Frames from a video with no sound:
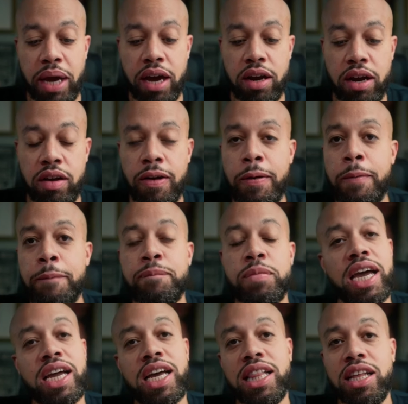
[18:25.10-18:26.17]
manner,
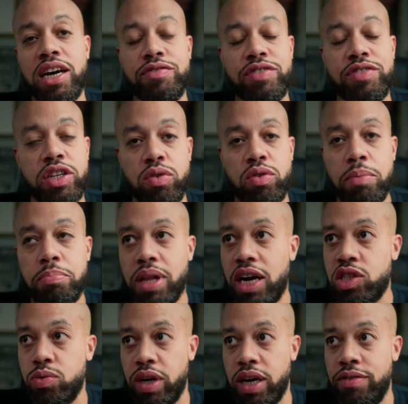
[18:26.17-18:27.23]
like I love to do in
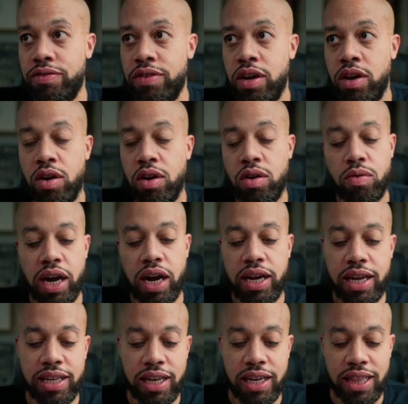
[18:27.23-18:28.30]
Blocks Wave,
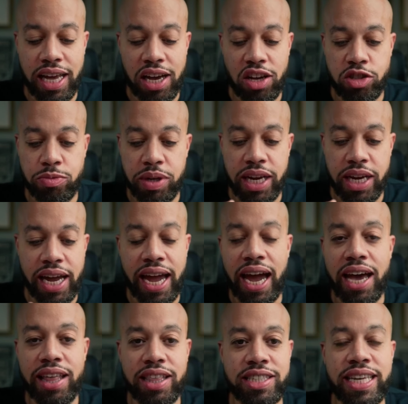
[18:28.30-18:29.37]
right? It allows me to
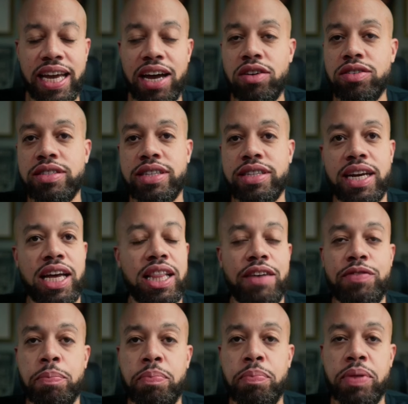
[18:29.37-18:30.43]
add the sounds that I
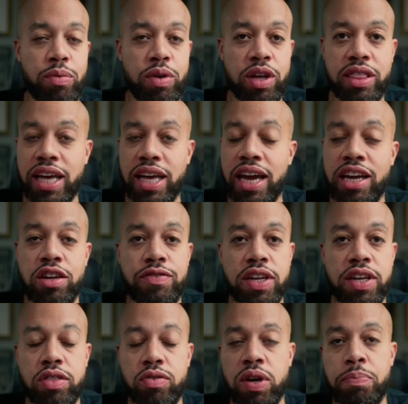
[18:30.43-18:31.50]
love to play with, the
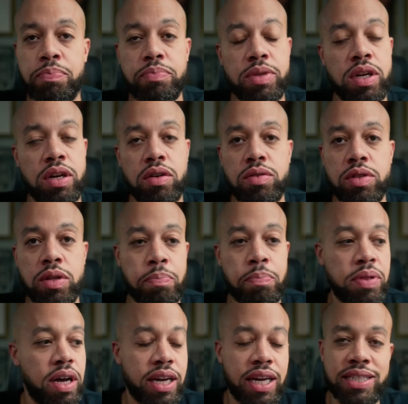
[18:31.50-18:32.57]
AUV3, the
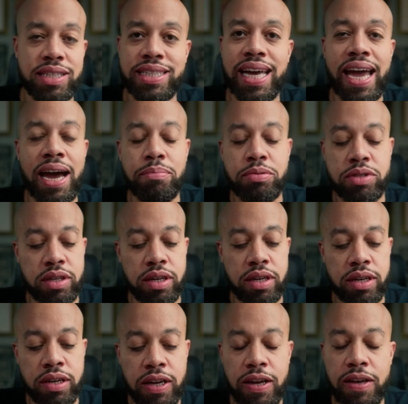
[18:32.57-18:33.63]
plugins, the apps,
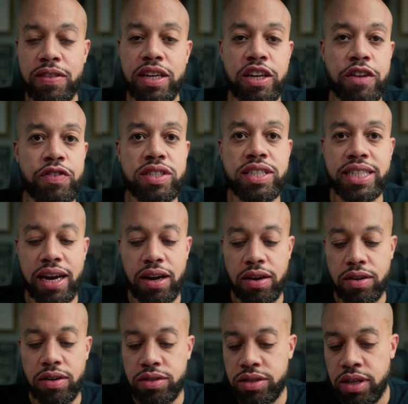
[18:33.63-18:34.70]
the different
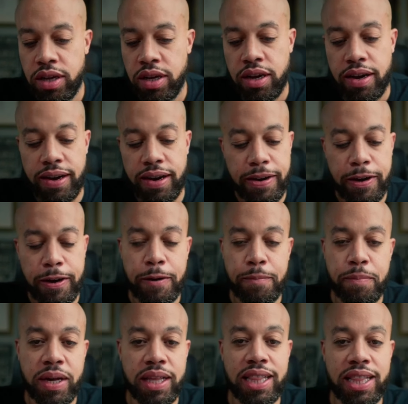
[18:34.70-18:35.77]
sounds.
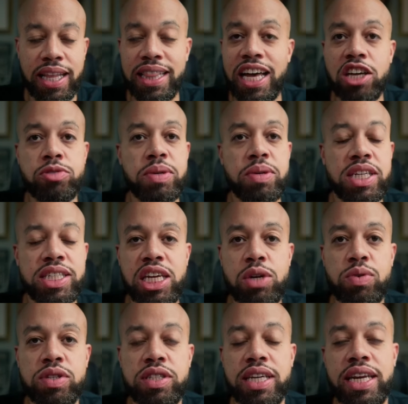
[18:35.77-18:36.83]
It allows me to
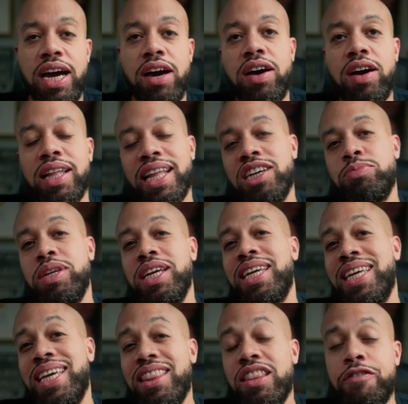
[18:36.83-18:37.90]
sequence it out, allows me to
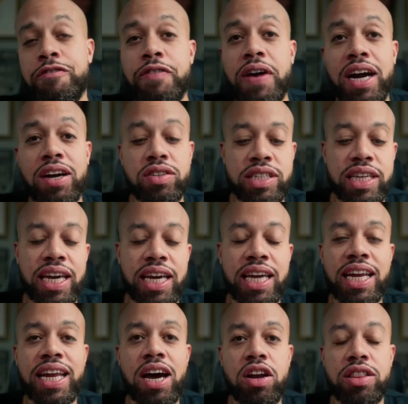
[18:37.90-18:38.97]
get the files in
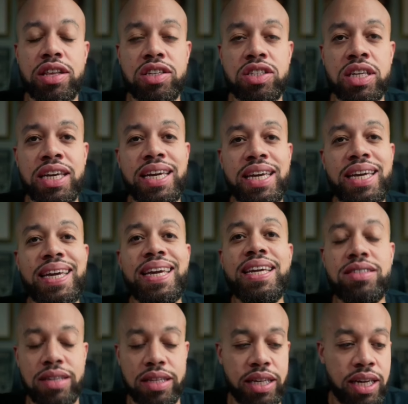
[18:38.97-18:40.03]
and out of this
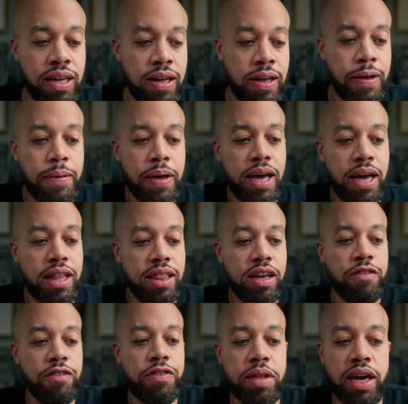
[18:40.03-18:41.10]
easily. And
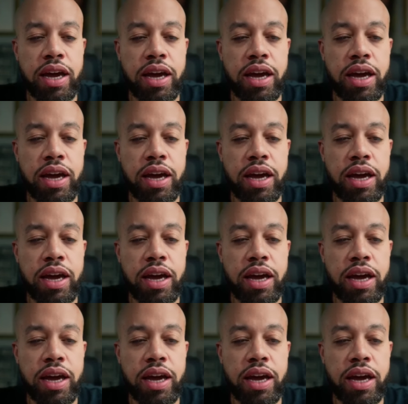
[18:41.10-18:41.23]
then from